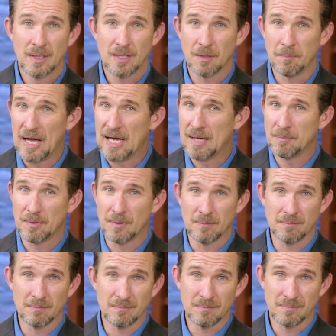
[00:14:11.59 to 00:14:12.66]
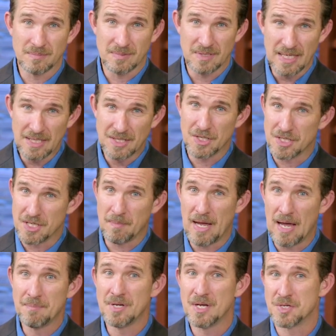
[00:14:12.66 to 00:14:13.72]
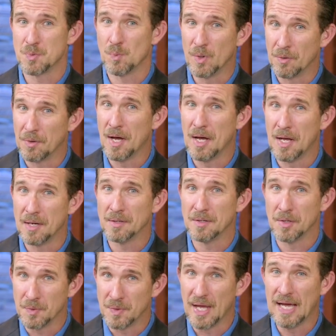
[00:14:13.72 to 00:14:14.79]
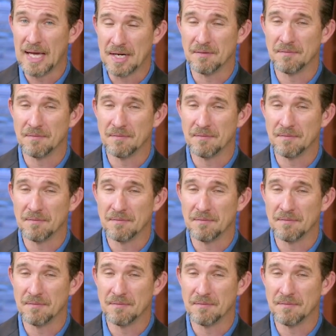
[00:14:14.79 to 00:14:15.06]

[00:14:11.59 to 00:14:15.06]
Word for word: The Bible teaches that baptism will not do that.